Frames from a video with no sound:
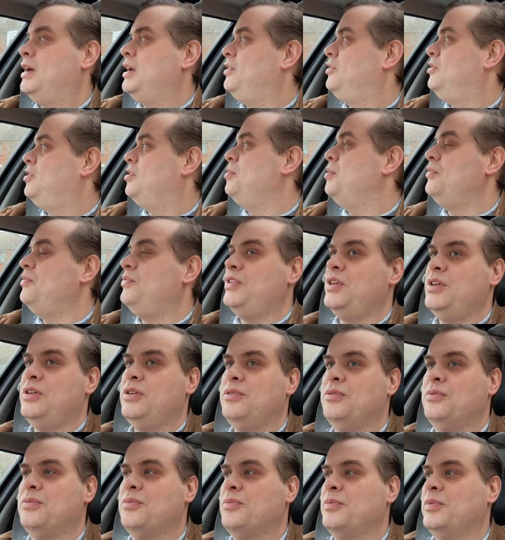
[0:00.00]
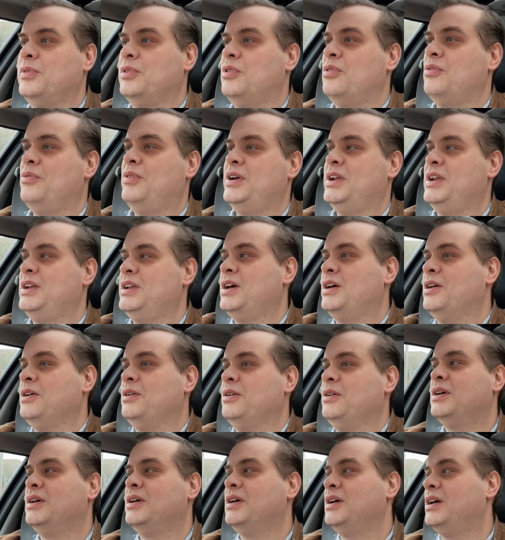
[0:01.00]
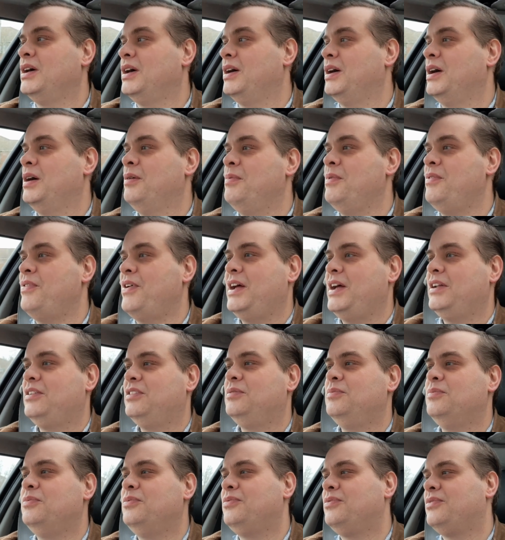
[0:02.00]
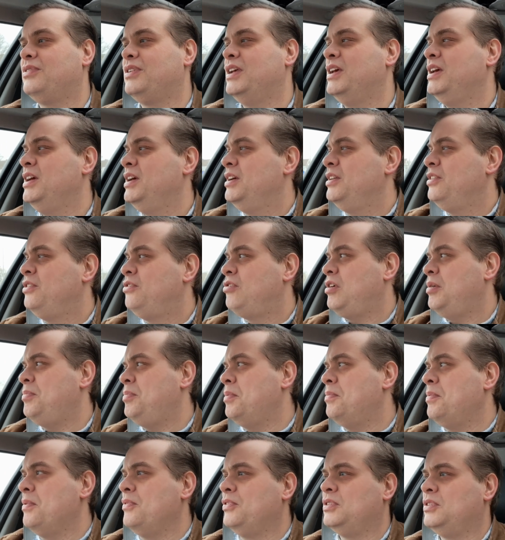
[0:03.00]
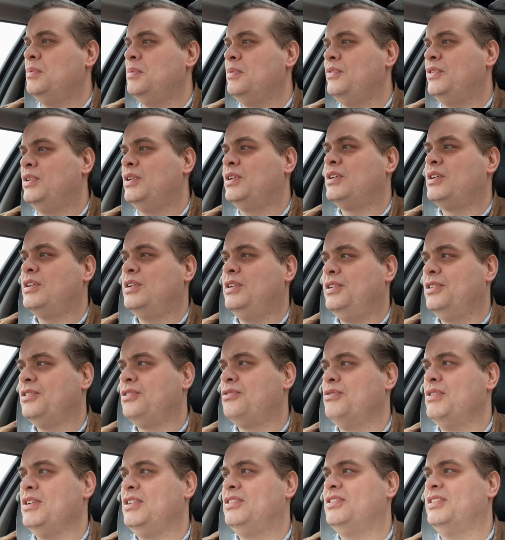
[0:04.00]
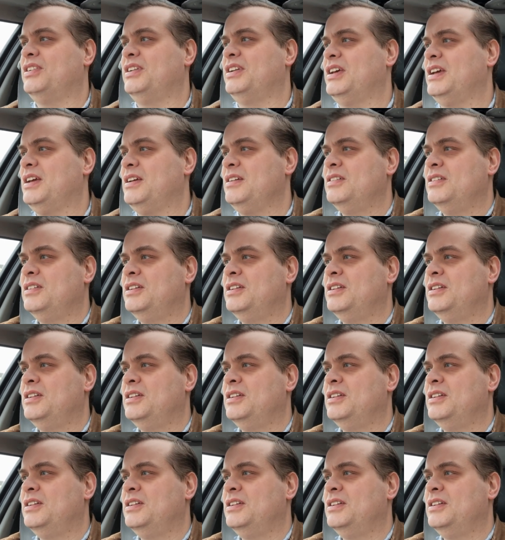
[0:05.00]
As some of you will already know, uh, we've had some trouble with some of our cars recently.